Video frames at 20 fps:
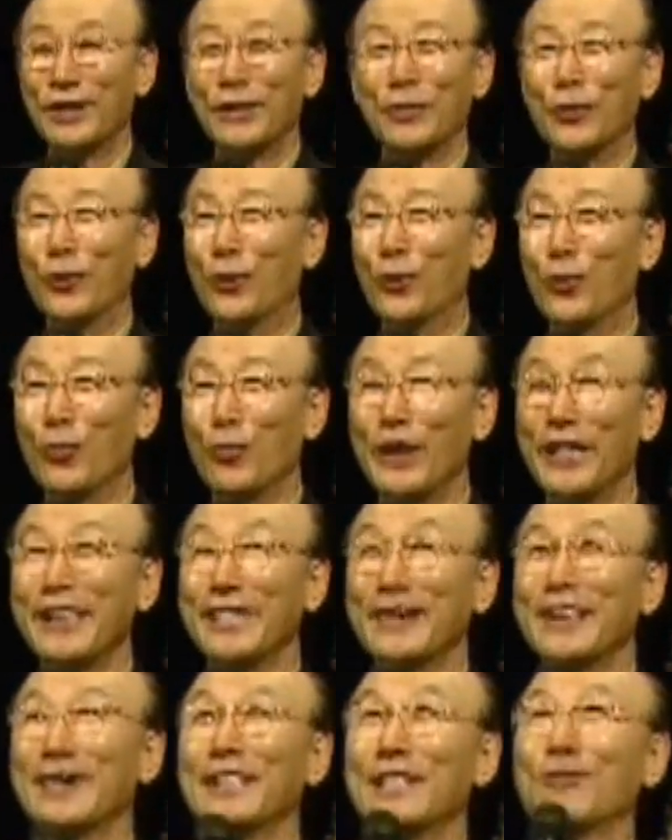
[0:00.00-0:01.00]
No
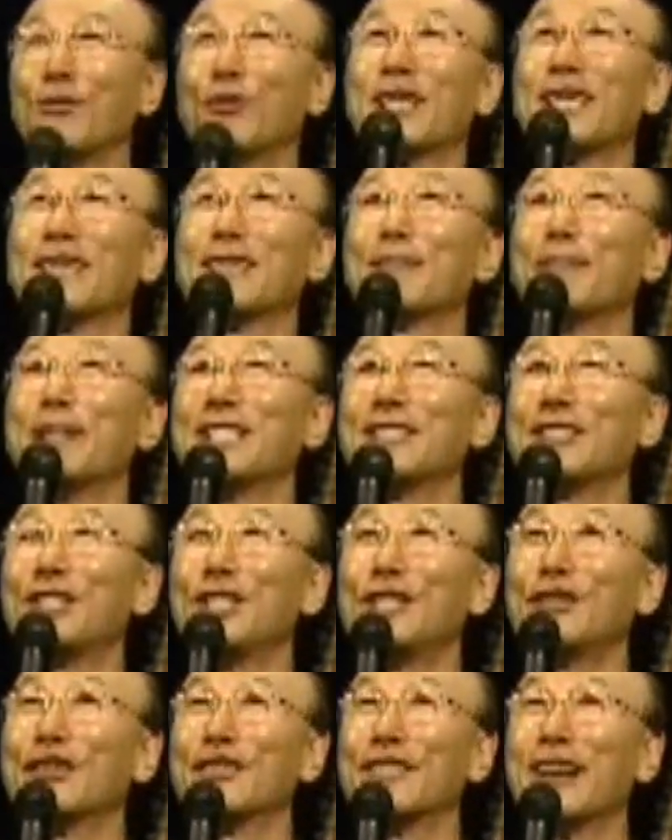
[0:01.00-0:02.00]
way. Look at my
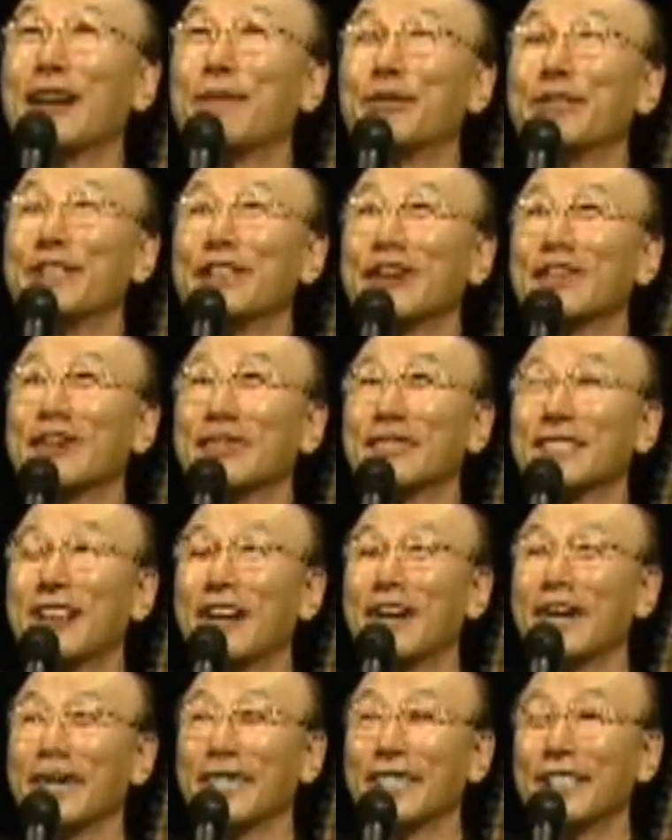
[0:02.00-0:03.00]
children up in that
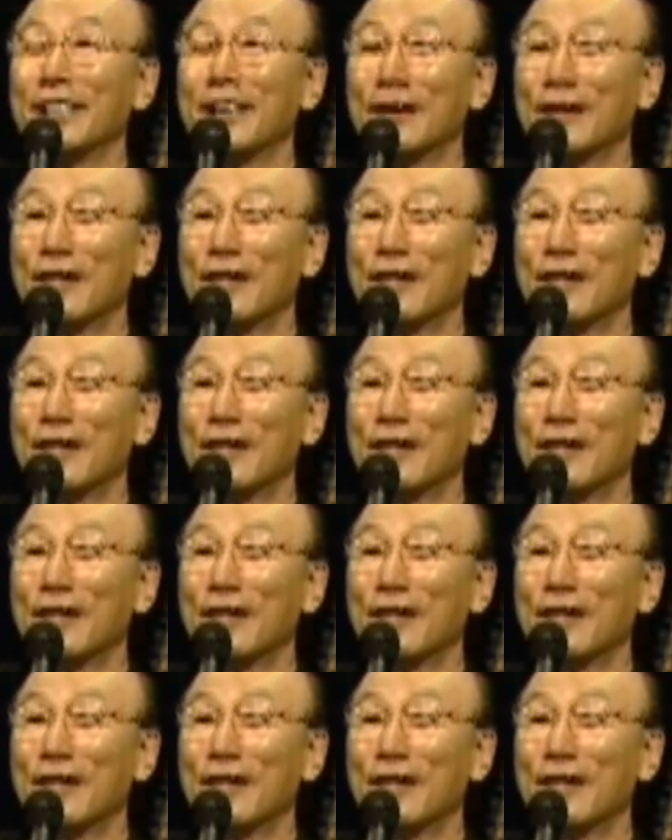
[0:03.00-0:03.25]
sky.